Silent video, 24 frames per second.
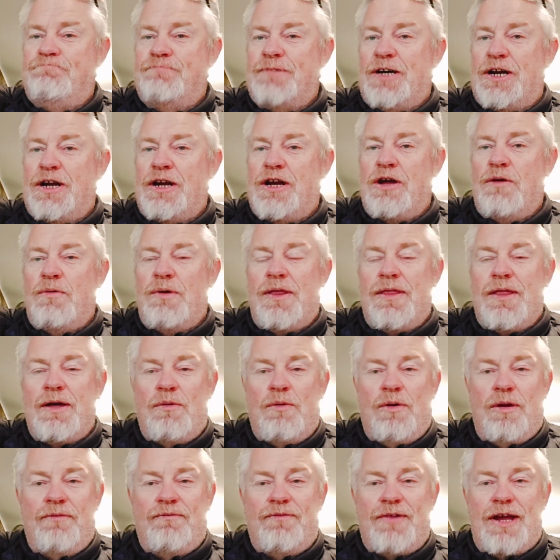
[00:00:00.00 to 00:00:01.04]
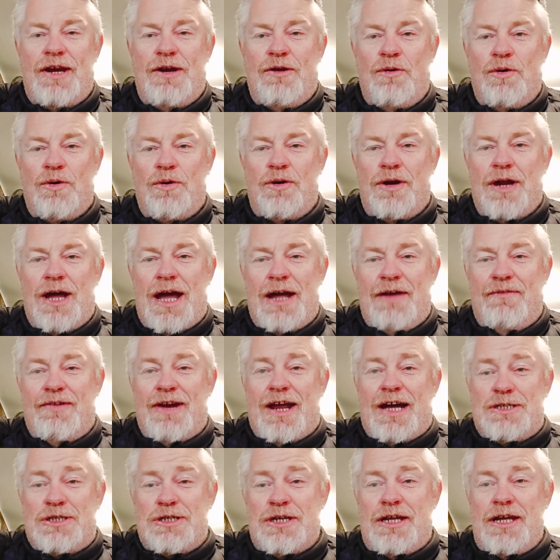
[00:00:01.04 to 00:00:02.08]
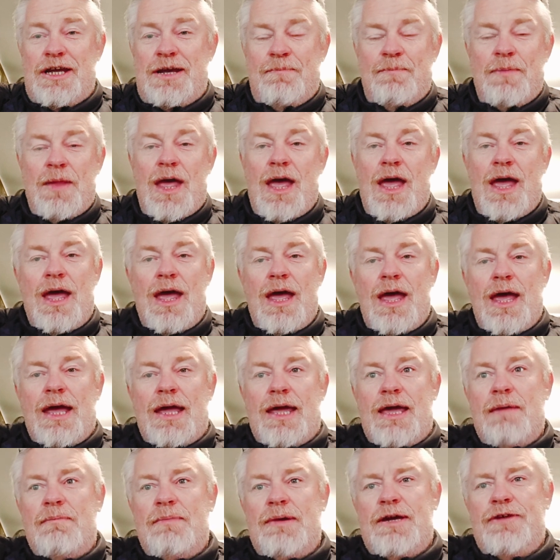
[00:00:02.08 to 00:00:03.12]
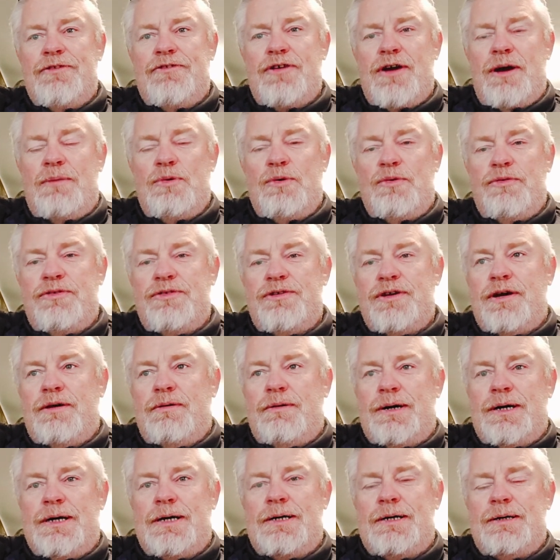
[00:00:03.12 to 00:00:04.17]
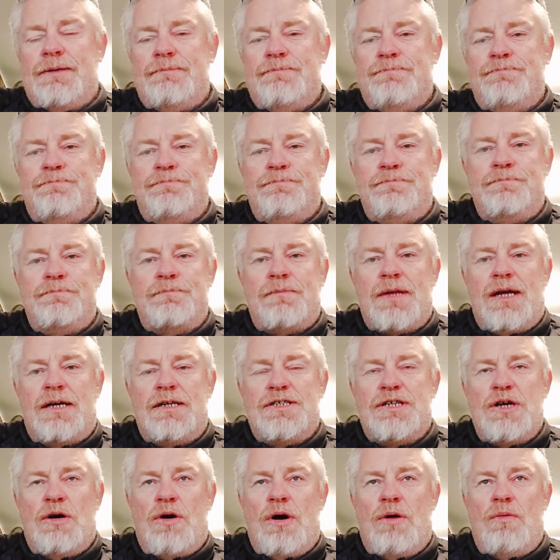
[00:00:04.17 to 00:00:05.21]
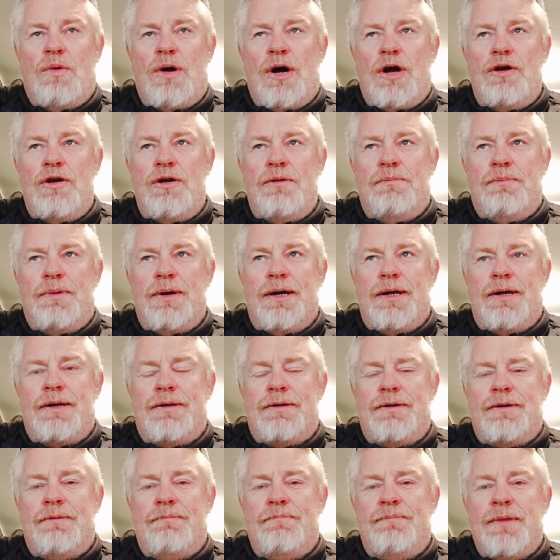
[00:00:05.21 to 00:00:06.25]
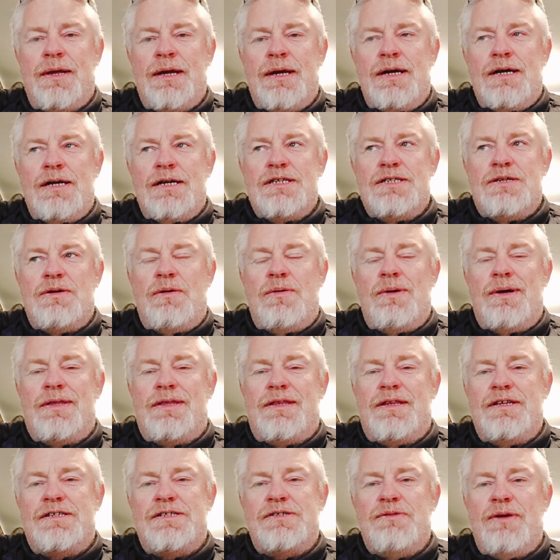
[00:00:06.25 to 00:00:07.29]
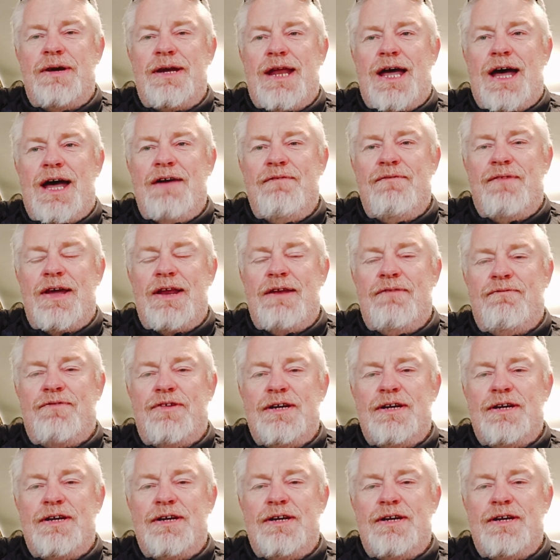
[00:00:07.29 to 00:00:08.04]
I don't know whether that will offend or could even actually get me in trouble, so I won't. But so we went to this three-day event.